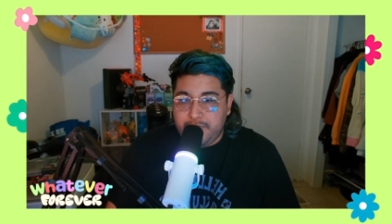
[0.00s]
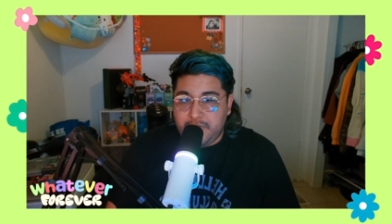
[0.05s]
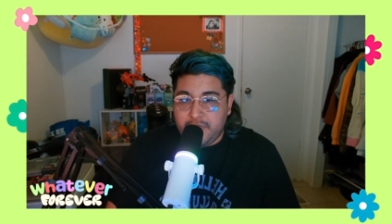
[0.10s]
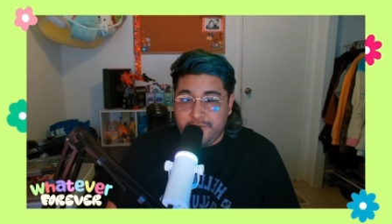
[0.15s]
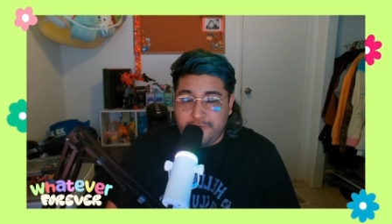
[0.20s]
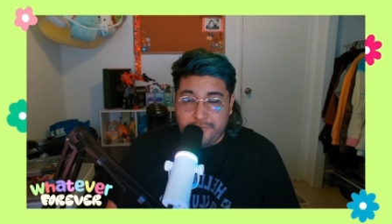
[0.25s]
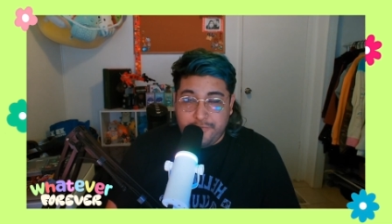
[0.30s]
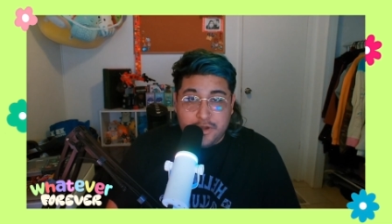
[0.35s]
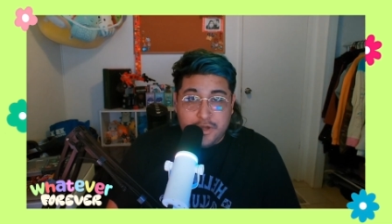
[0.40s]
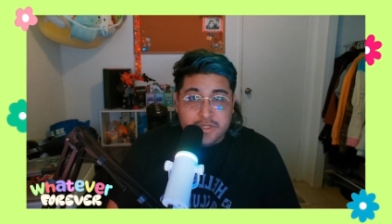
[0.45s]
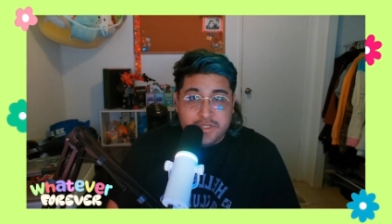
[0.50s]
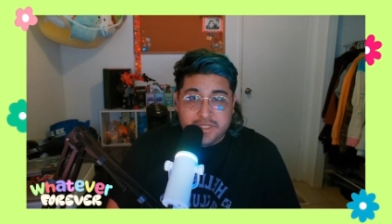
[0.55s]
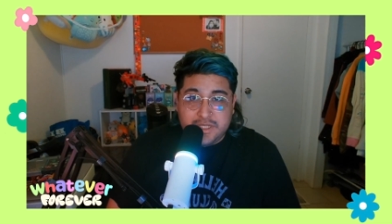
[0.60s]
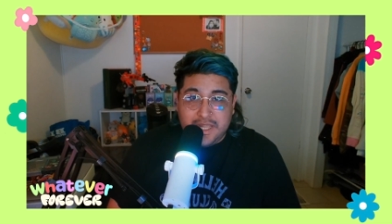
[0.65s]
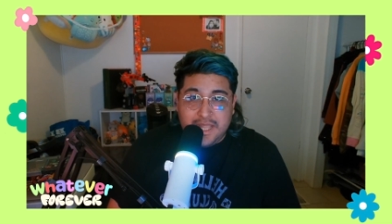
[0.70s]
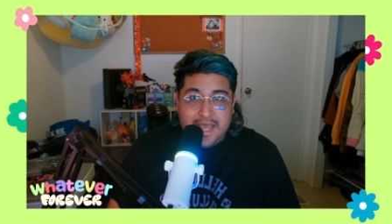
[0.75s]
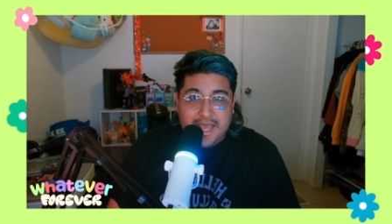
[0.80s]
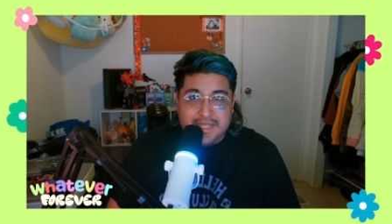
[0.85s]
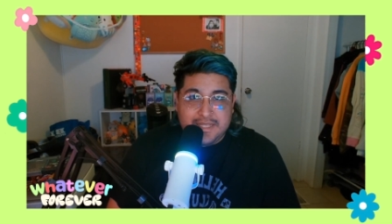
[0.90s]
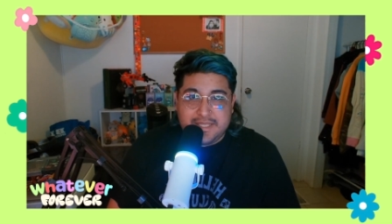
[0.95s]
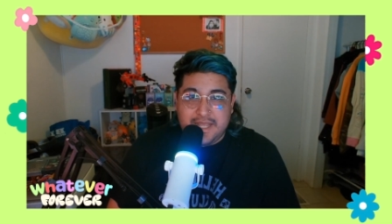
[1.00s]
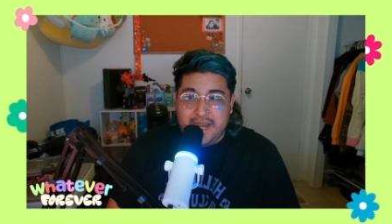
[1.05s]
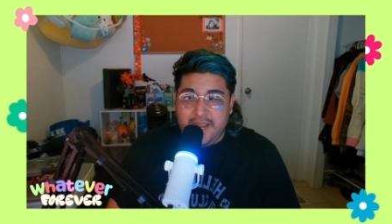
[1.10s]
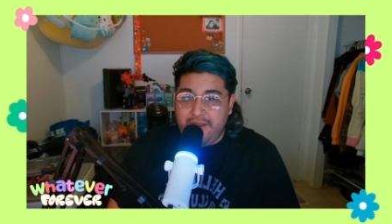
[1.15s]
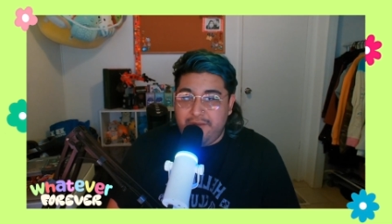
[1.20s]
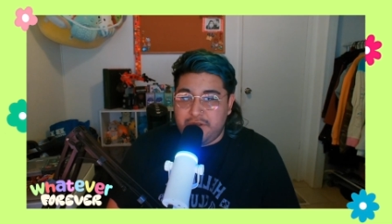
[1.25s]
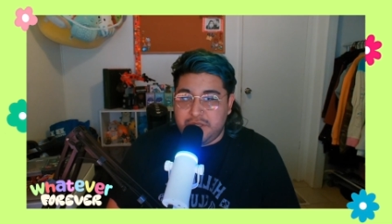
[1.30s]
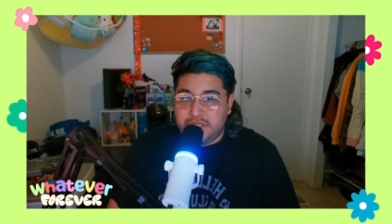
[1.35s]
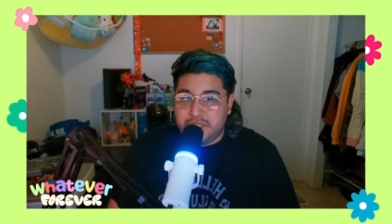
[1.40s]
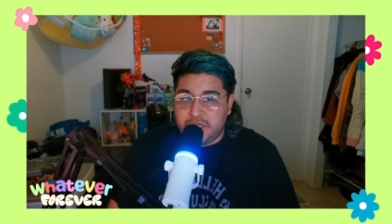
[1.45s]
the first class that I
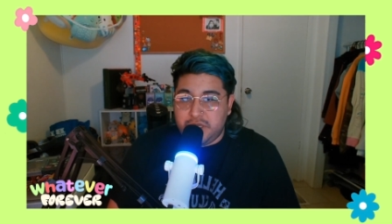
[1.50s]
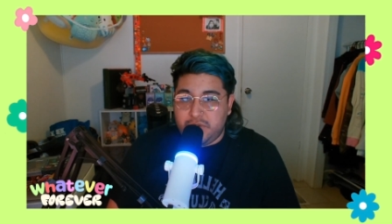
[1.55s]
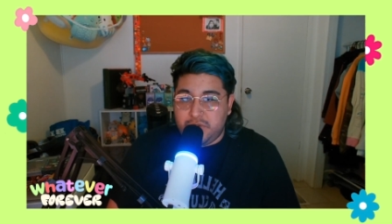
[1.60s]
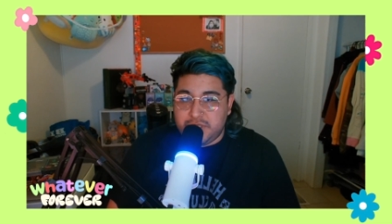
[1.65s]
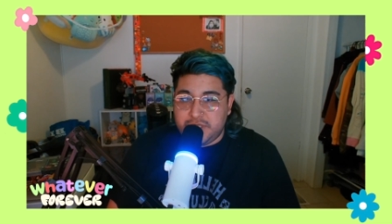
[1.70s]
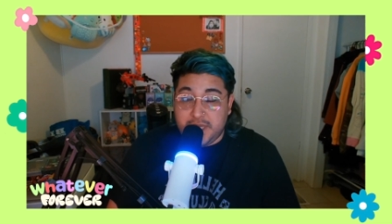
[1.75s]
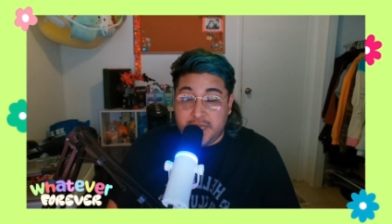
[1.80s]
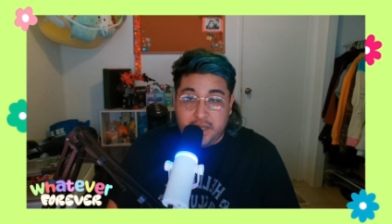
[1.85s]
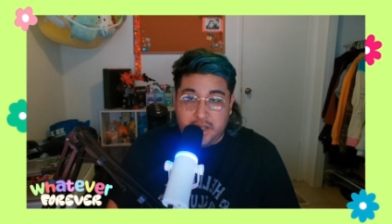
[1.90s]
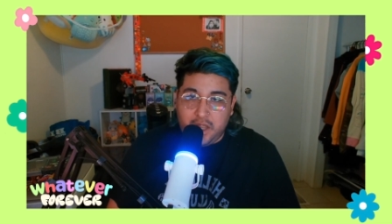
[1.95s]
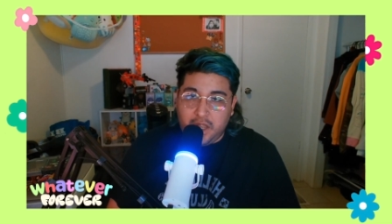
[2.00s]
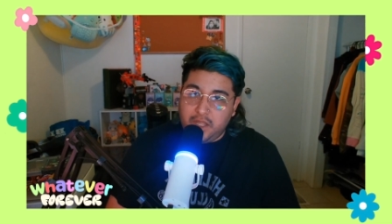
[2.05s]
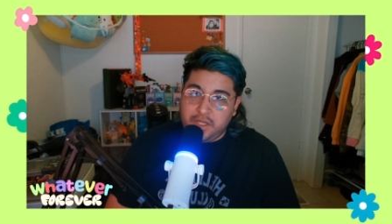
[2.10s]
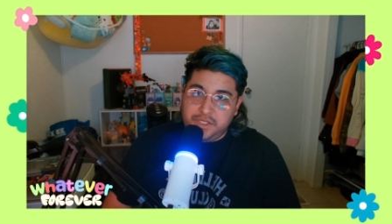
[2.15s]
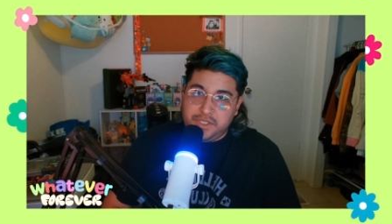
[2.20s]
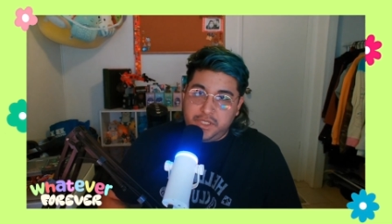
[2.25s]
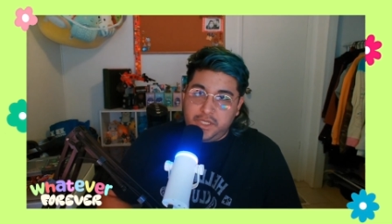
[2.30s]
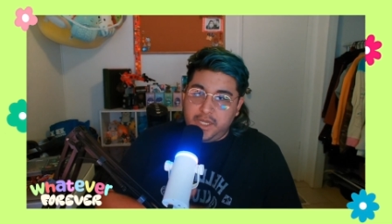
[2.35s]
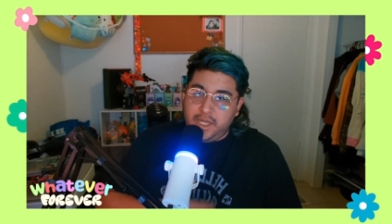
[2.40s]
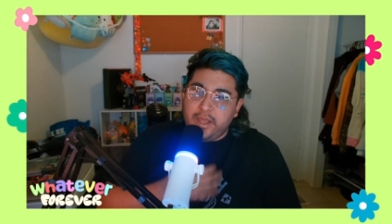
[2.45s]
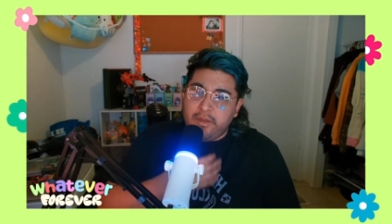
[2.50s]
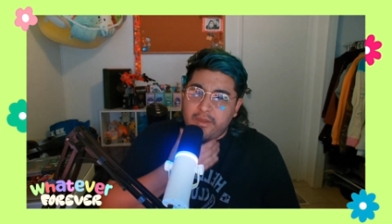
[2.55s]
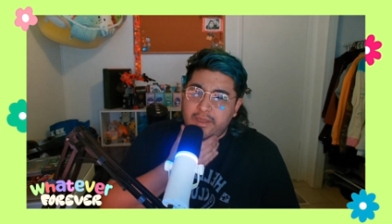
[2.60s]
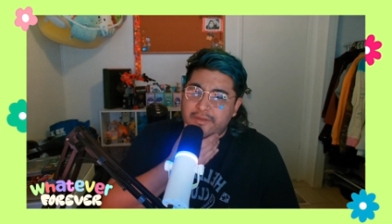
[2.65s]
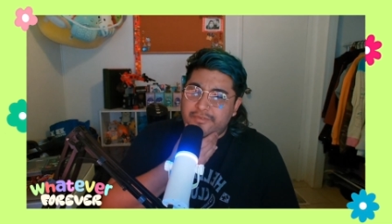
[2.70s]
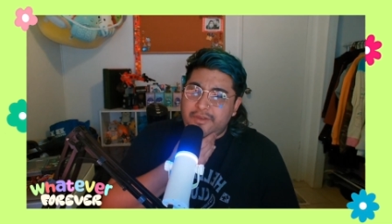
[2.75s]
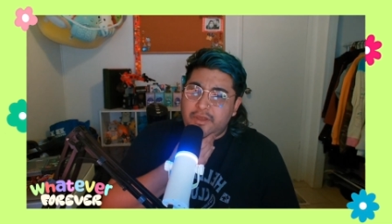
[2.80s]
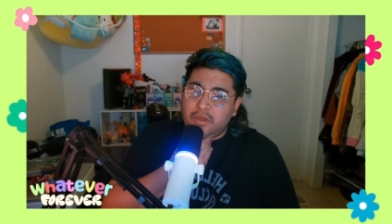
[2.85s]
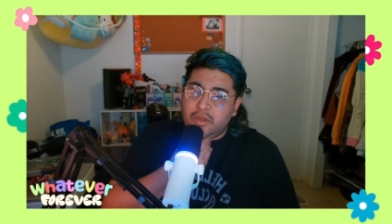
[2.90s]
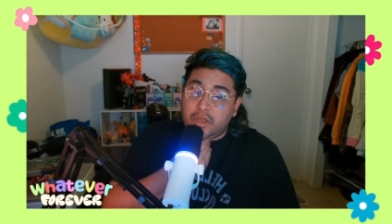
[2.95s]
ever took was psychology. It, it
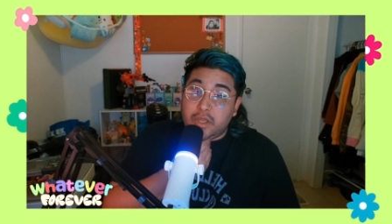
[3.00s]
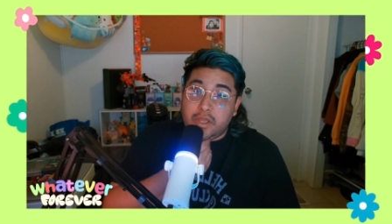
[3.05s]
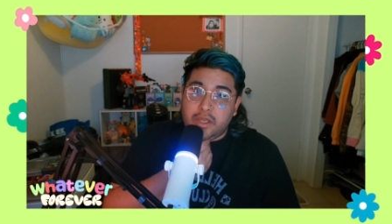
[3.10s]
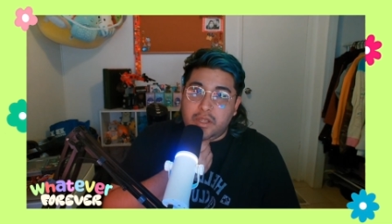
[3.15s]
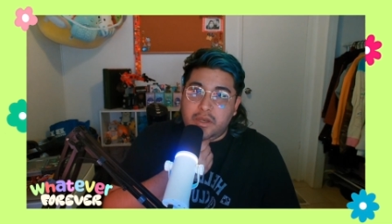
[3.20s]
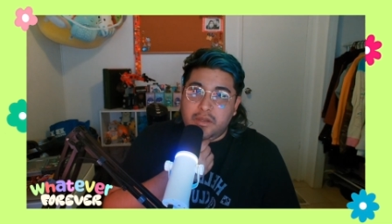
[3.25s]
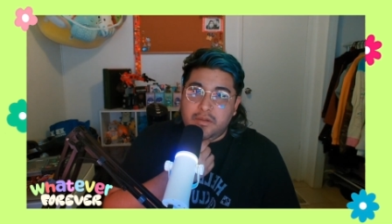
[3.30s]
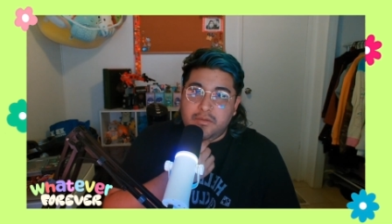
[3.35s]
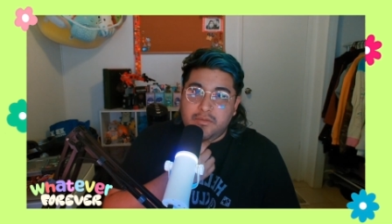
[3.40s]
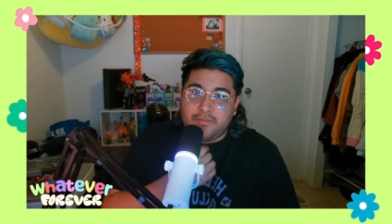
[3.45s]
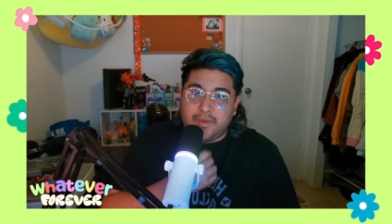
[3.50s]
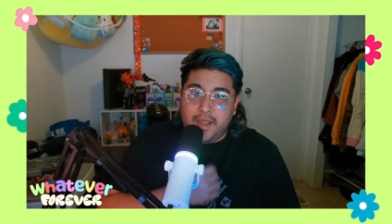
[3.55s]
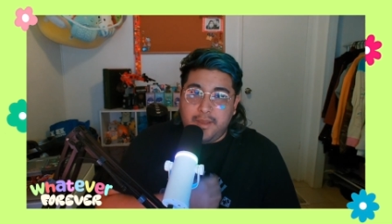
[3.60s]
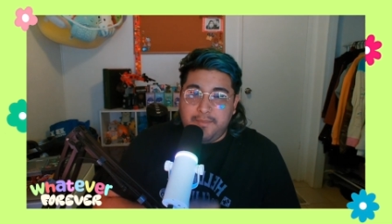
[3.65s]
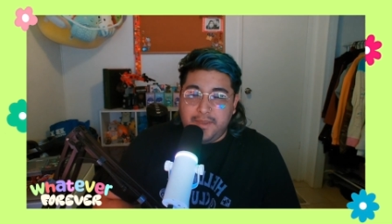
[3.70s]
felt good, right?